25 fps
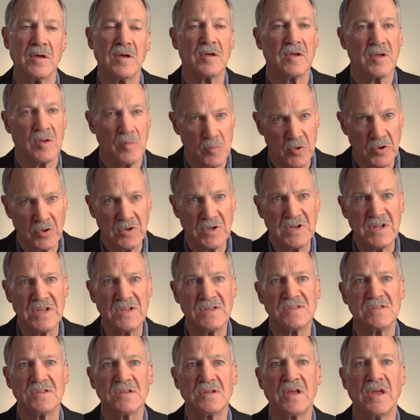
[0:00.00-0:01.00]

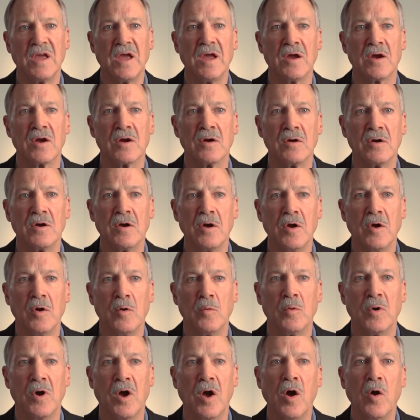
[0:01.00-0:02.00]
Communities That Care
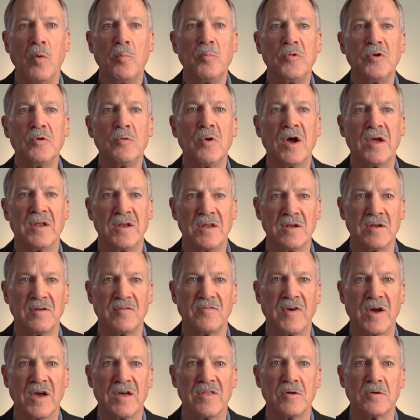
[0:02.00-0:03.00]
will help you
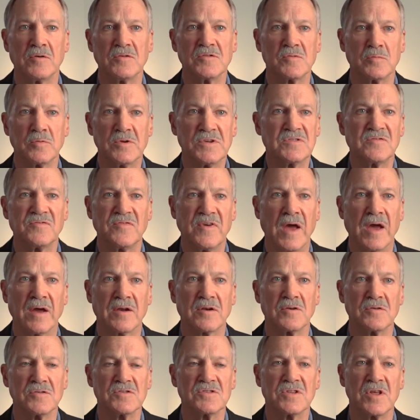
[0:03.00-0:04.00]
identify those risk
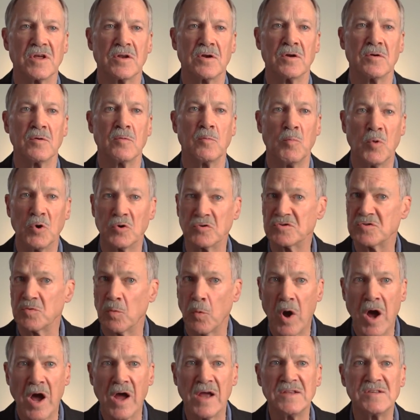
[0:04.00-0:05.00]
factors that are most
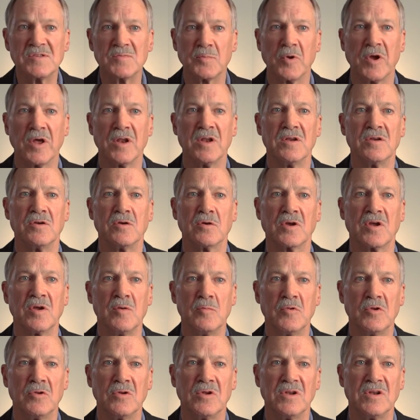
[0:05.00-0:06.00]
widespread in your
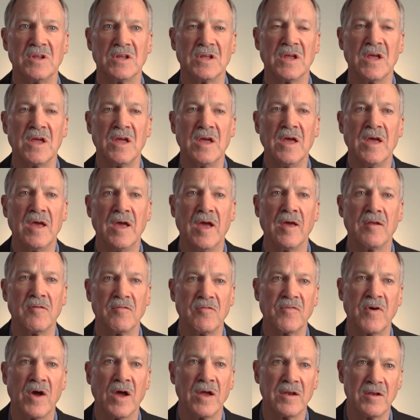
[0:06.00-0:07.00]
community and
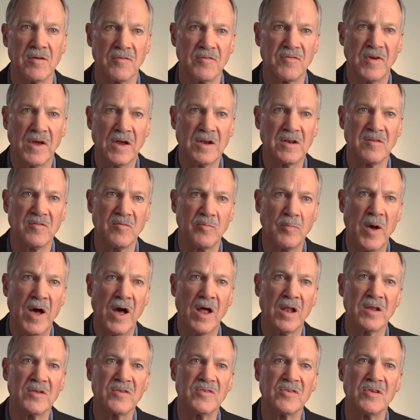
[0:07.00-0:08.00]
find effective
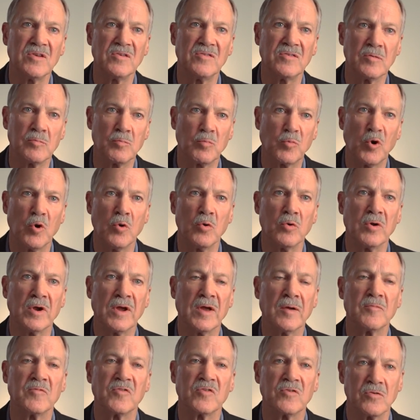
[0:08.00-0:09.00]
policies and
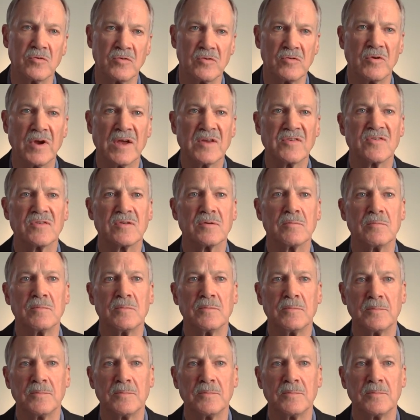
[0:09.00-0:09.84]
programs to address them.